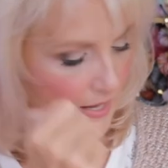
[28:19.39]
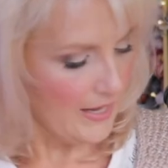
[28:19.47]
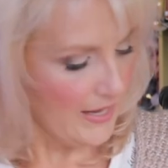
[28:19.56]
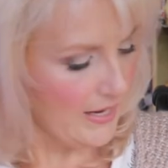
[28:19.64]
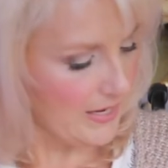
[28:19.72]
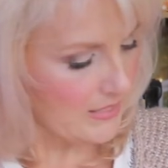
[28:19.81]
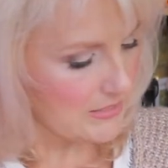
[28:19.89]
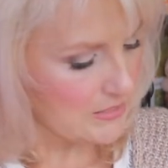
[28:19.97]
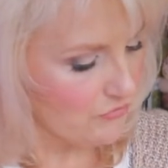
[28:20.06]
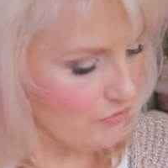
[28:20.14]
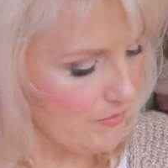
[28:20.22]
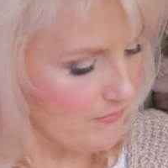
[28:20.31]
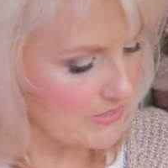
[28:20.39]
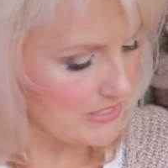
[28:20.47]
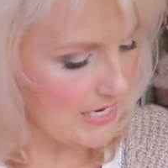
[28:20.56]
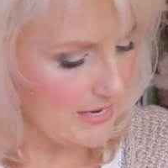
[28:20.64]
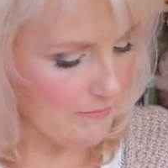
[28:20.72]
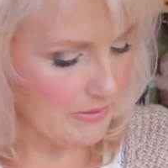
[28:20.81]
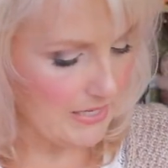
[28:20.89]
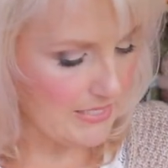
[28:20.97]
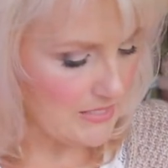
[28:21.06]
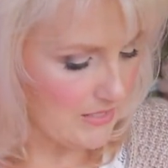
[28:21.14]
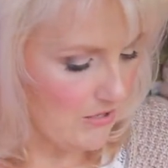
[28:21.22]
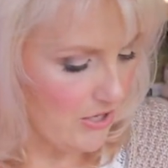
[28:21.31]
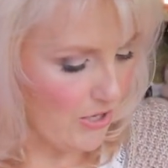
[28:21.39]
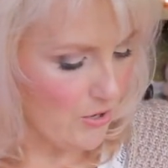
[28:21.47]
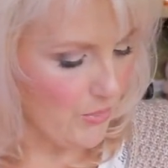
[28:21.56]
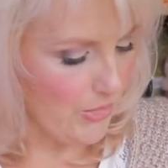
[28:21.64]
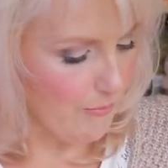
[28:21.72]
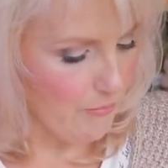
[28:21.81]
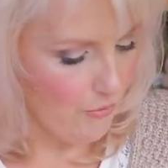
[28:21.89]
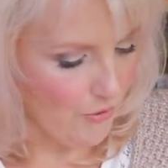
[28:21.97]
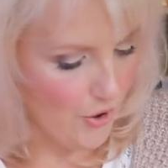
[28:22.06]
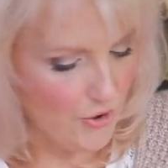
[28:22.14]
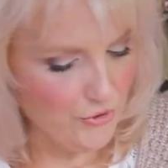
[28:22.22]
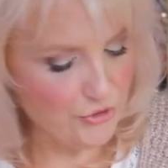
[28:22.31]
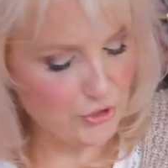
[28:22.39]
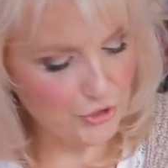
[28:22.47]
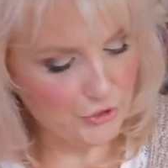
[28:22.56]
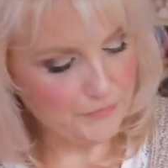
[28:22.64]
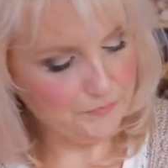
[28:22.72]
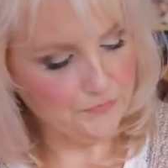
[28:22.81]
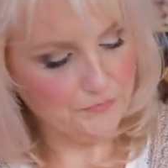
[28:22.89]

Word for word: and it's from the same place that I got the brooch.